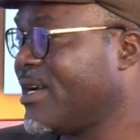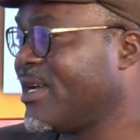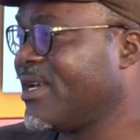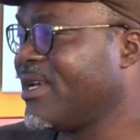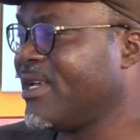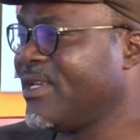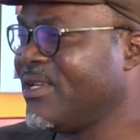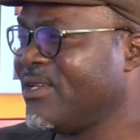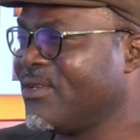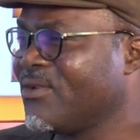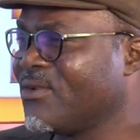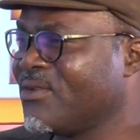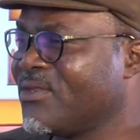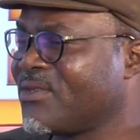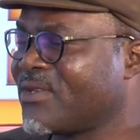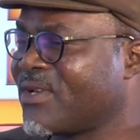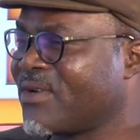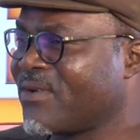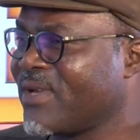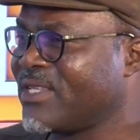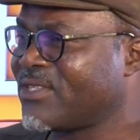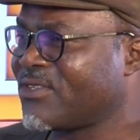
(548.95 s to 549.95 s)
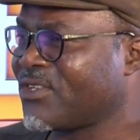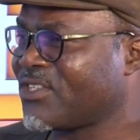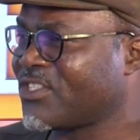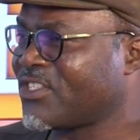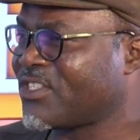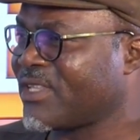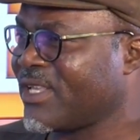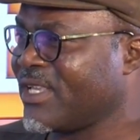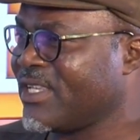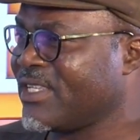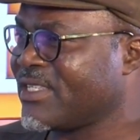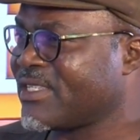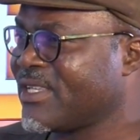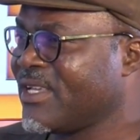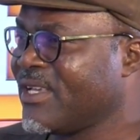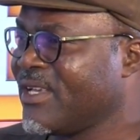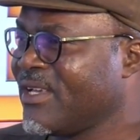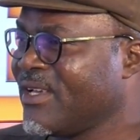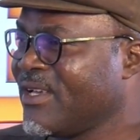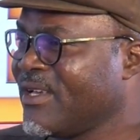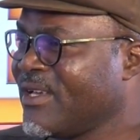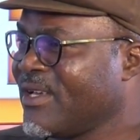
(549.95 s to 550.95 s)
You don't create such things
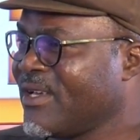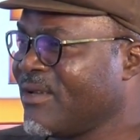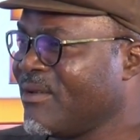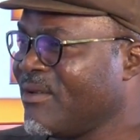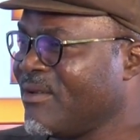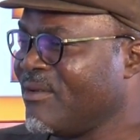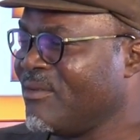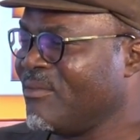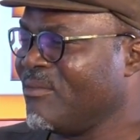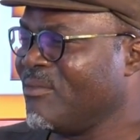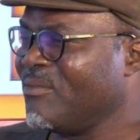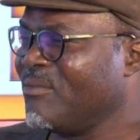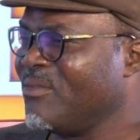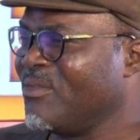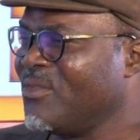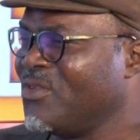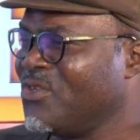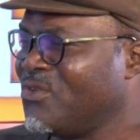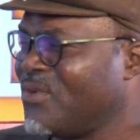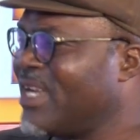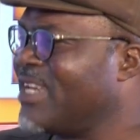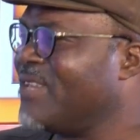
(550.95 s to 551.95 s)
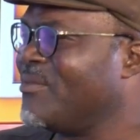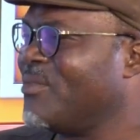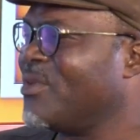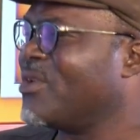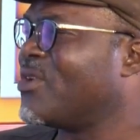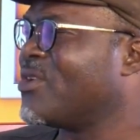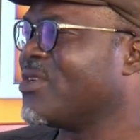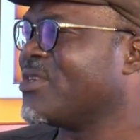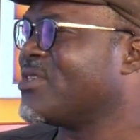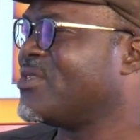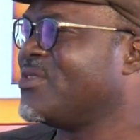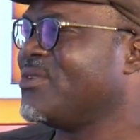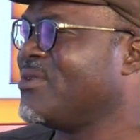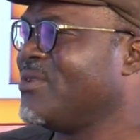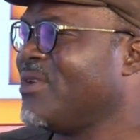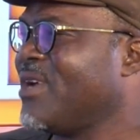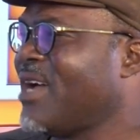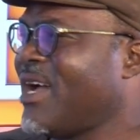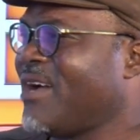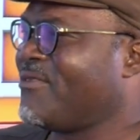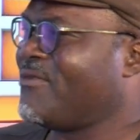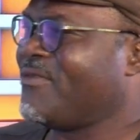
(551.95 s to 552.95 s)
usually because you
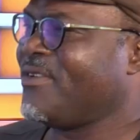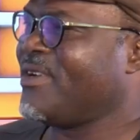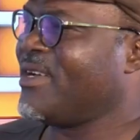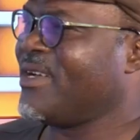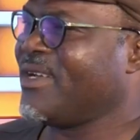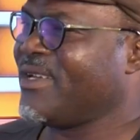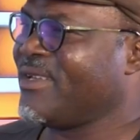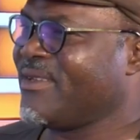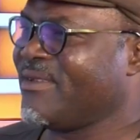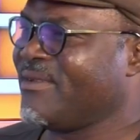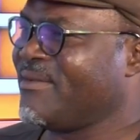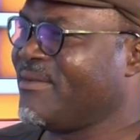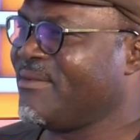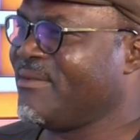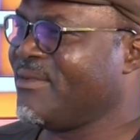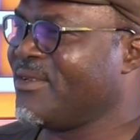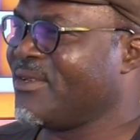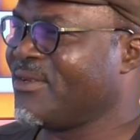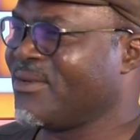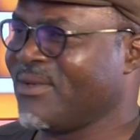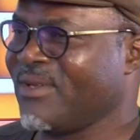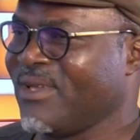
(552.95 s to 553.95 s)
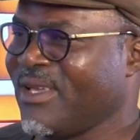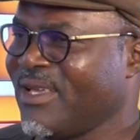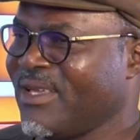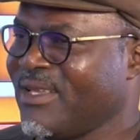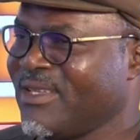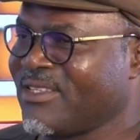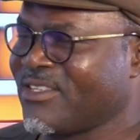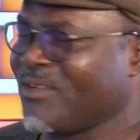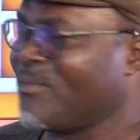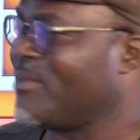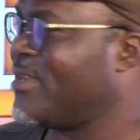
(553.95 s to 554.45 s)
have some